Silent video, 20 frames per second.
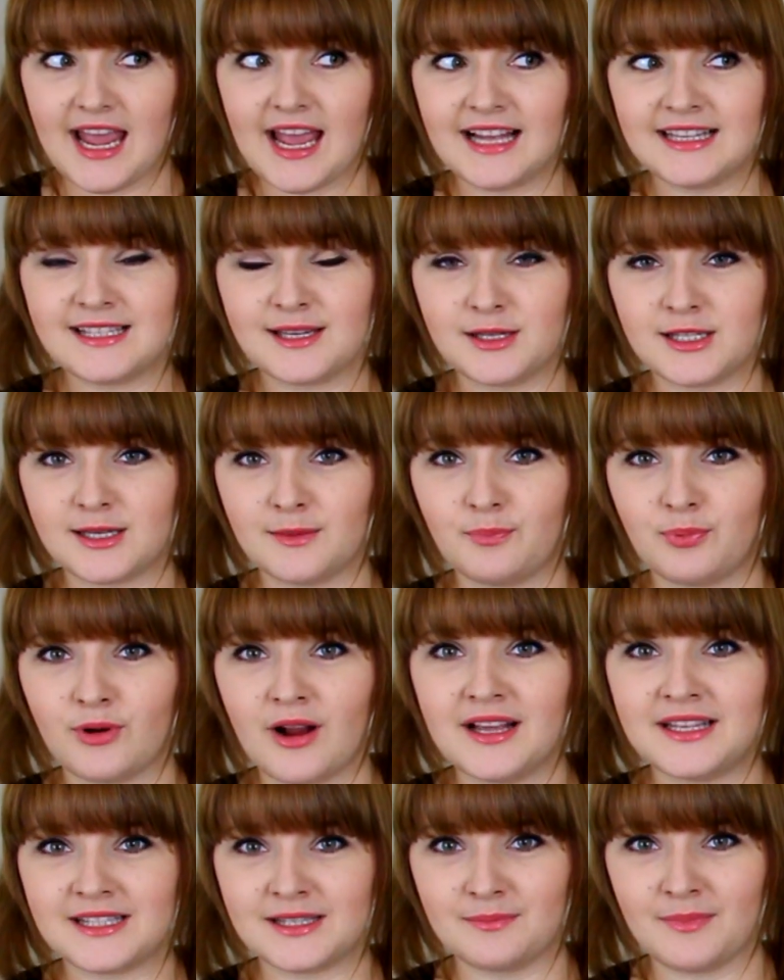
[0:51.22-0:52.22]
I had to
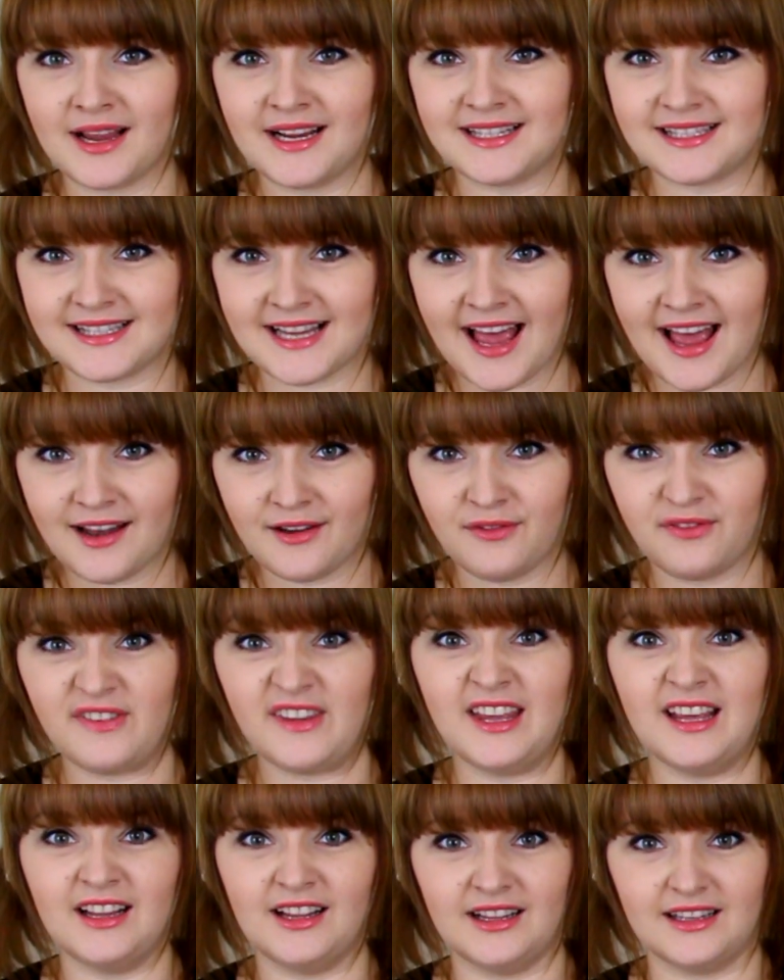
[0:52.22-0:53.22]
suppress my sad
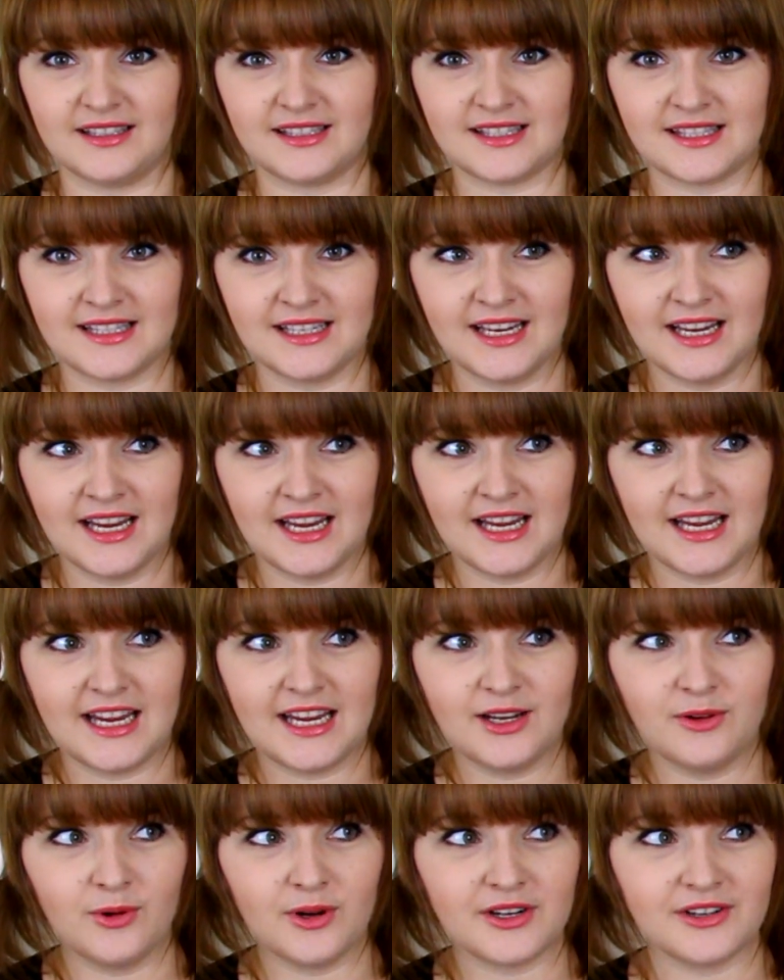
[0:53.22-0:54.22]
feels
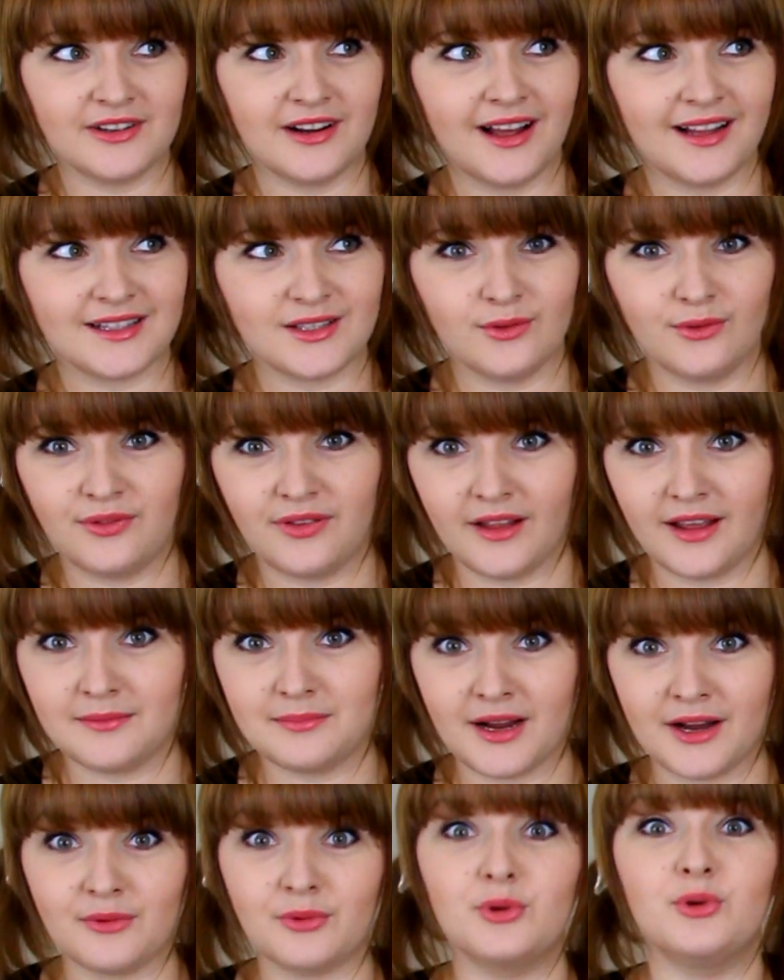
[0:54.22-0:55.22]
in order not to flood
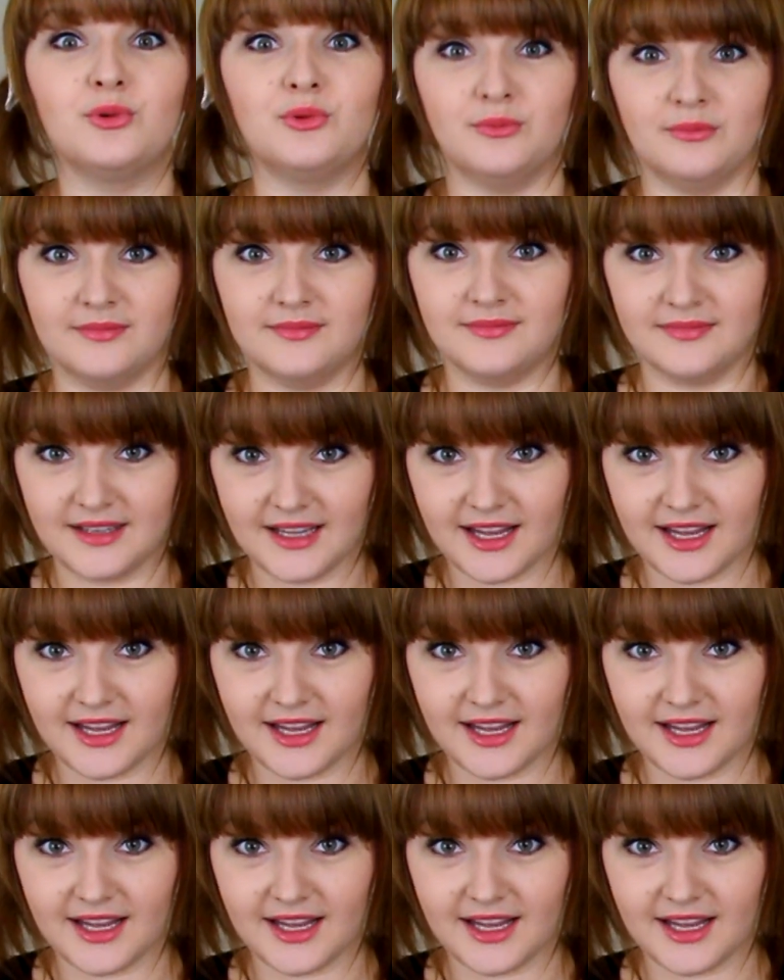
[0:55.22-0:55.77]
my room.